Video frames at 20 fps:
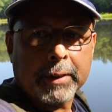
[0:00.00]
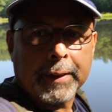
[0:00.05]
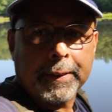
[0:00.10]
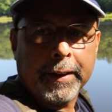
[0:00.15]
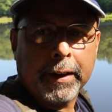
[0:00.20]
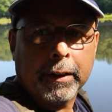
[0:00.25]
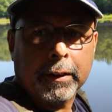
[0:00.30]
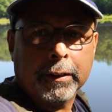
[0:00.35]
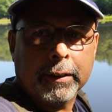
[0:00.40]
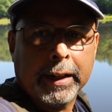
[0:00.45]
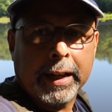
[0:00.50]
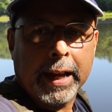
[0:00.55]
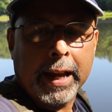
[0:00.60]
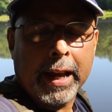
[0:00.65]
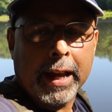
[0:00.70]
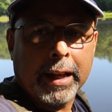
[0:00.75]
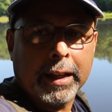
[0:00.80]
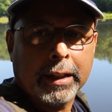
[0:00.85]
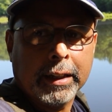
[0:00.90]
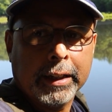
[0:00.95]
there,
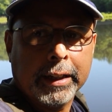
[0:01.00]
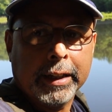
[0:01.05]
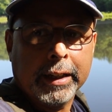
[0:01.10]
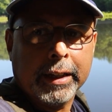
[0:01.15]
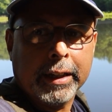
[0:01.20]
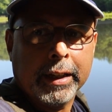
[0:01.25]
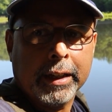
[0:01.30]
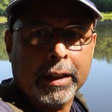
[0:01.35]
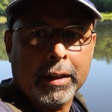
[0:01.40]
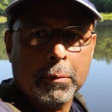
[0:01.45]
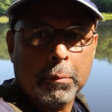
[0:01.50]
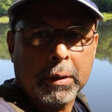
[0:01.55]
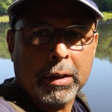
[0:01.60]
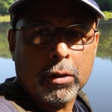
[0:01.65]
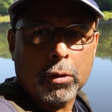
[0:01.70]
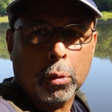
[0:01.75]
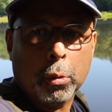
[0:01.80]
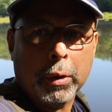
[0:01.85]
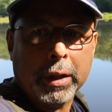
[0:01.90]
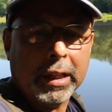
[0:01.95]
and in
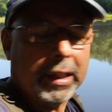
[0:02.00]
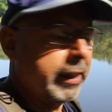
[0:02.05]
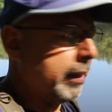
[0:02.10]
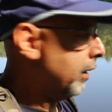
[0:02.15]
between